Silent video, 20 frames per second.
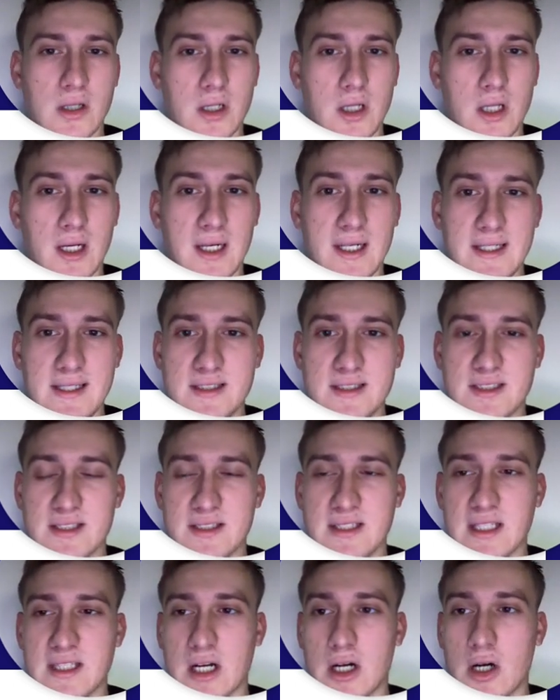leads
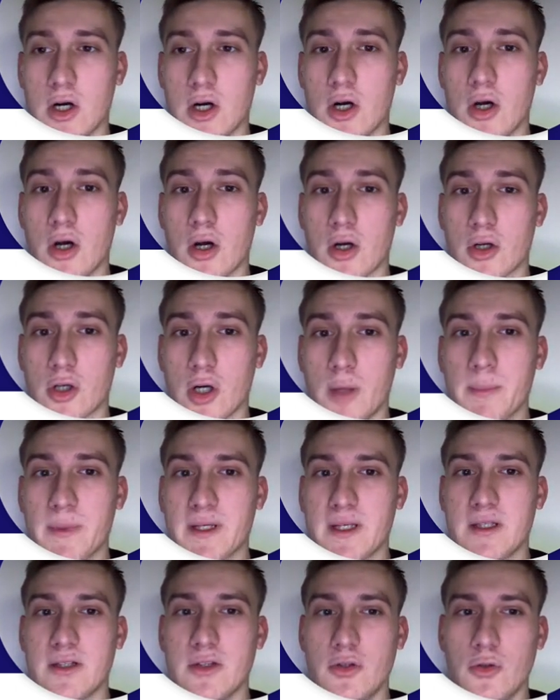that are coming
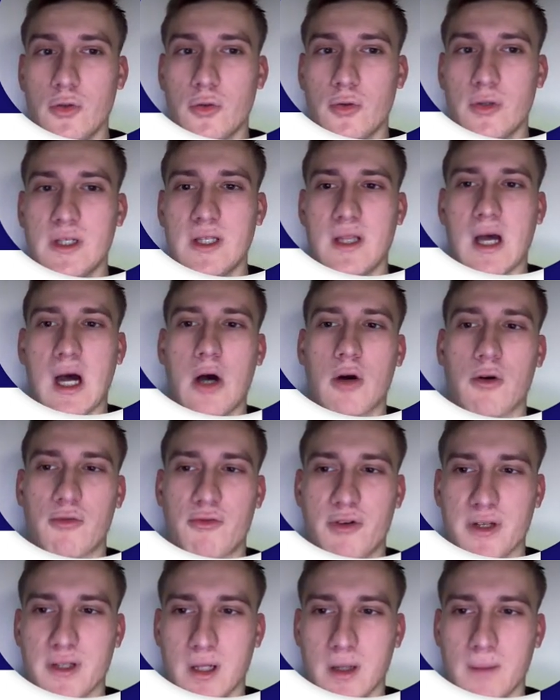new in our
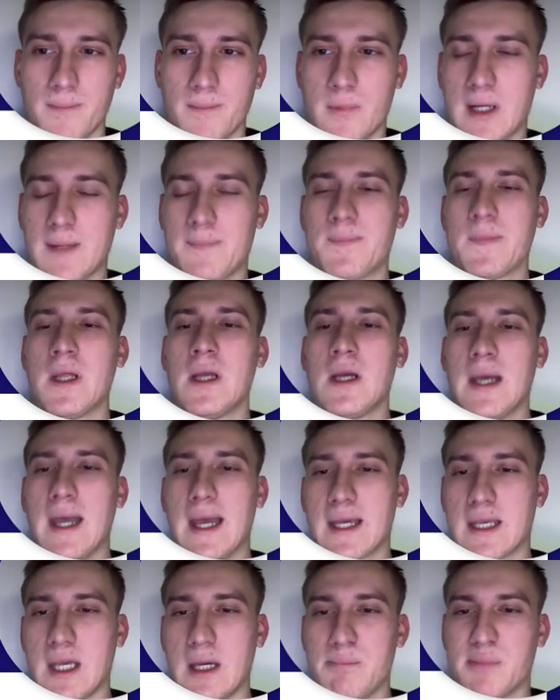funnel, right?
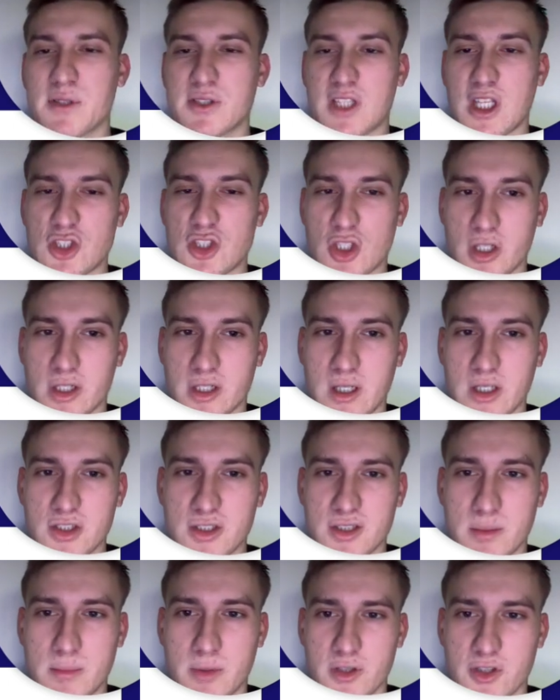Okay, potential
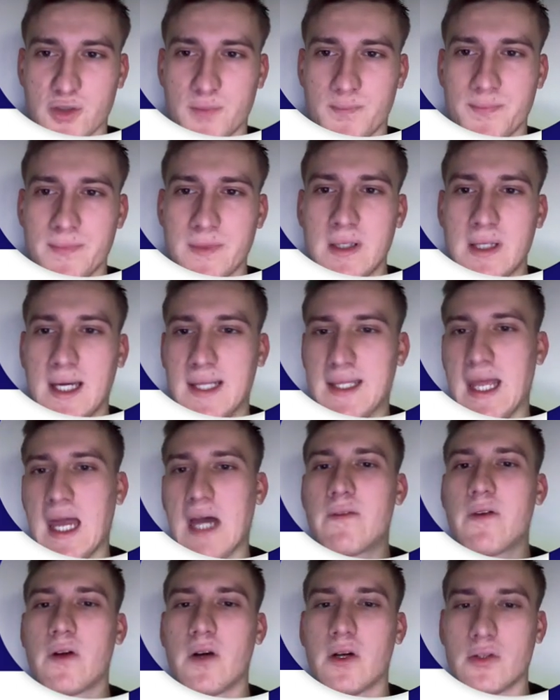customers. And
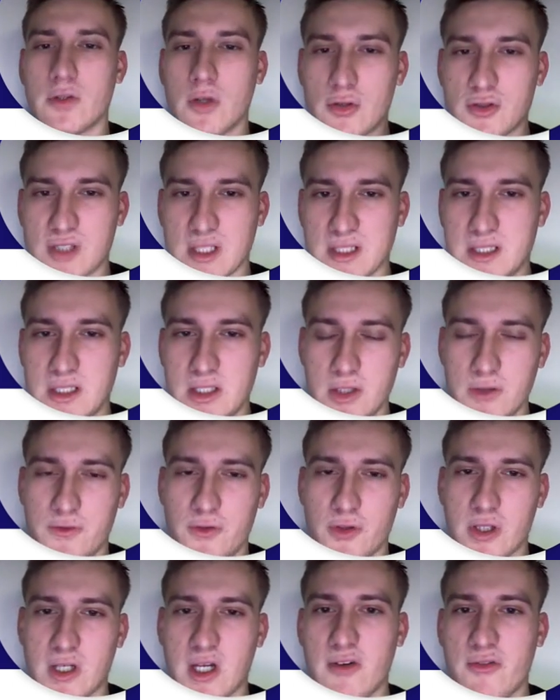everyone knows that if you
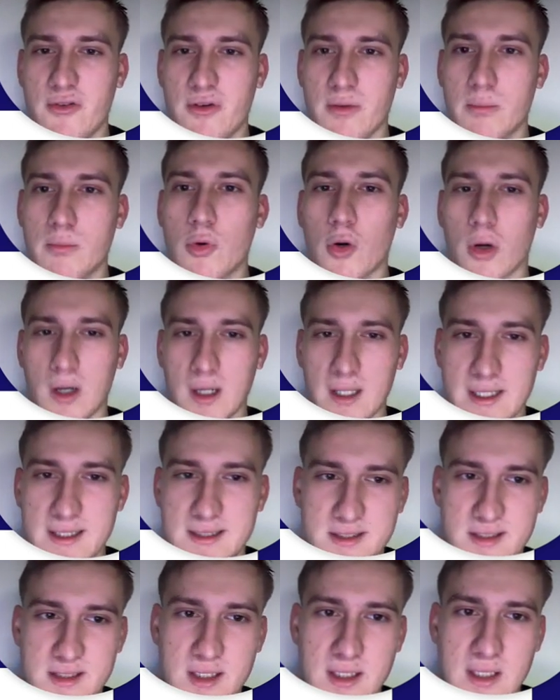have more
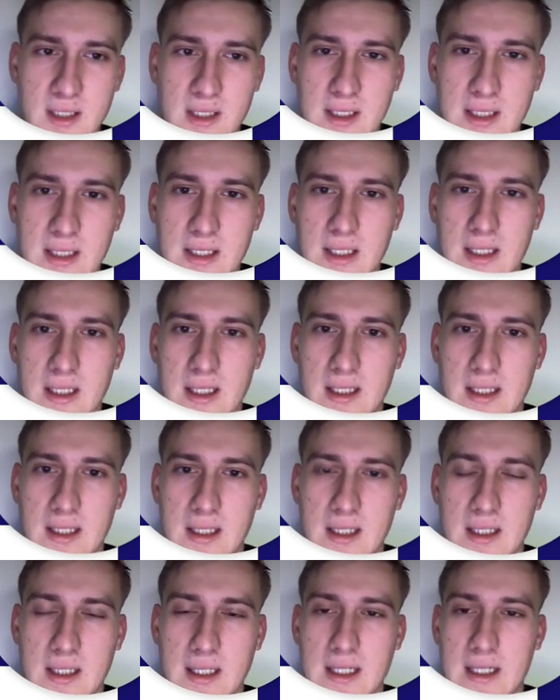leads,
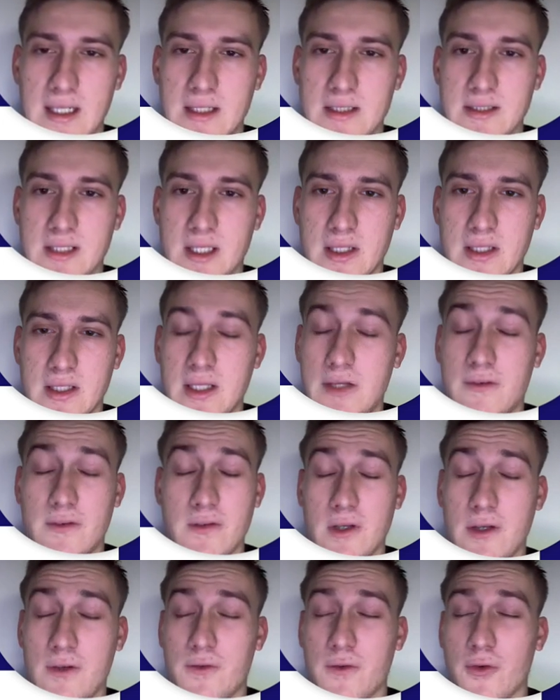
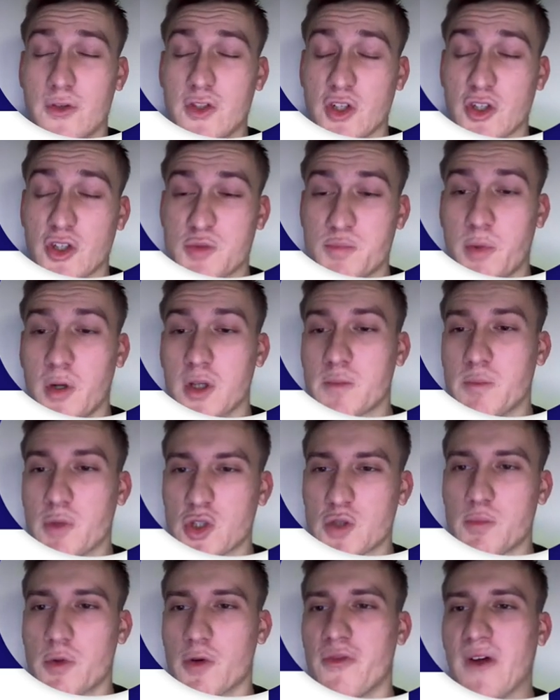if you respond much
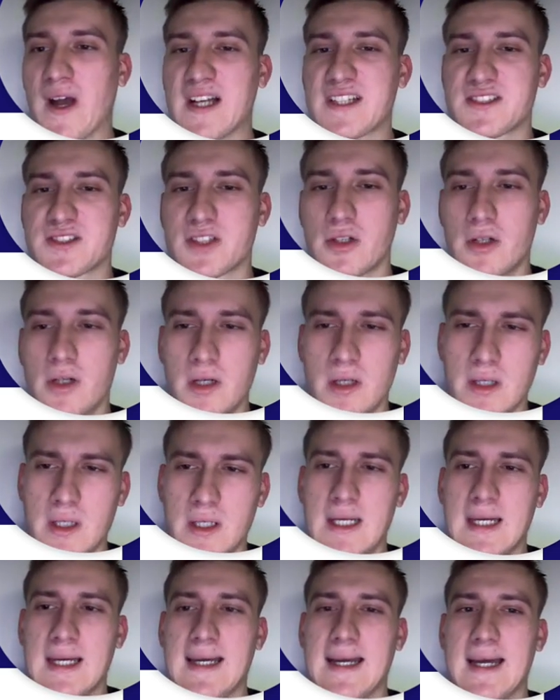more faster,
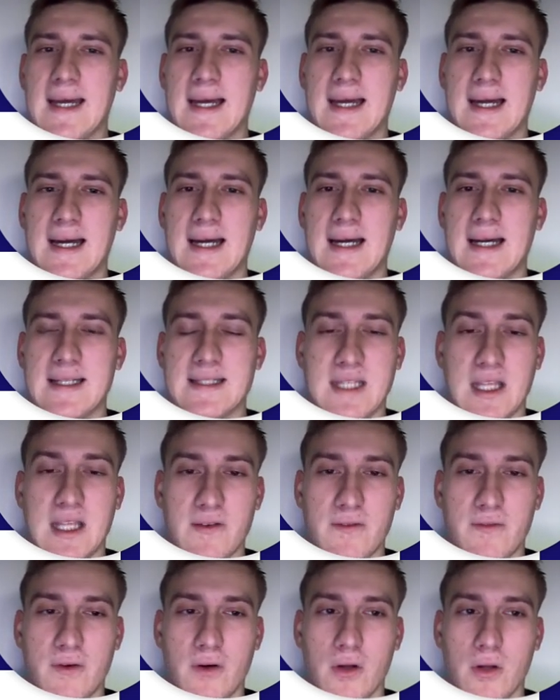they
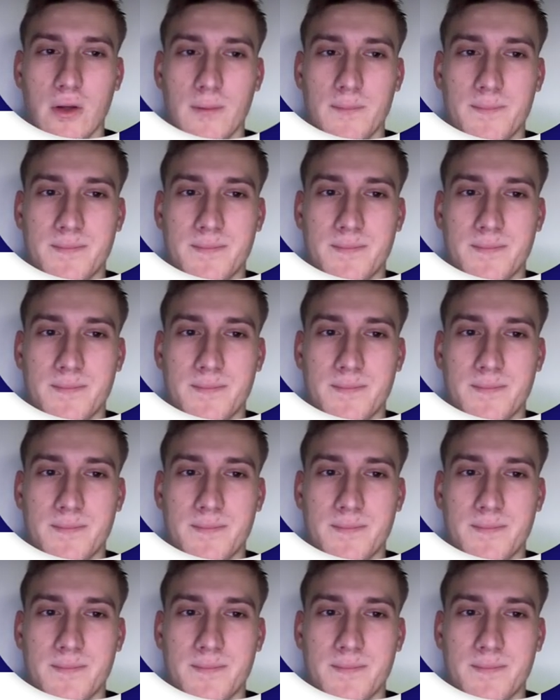will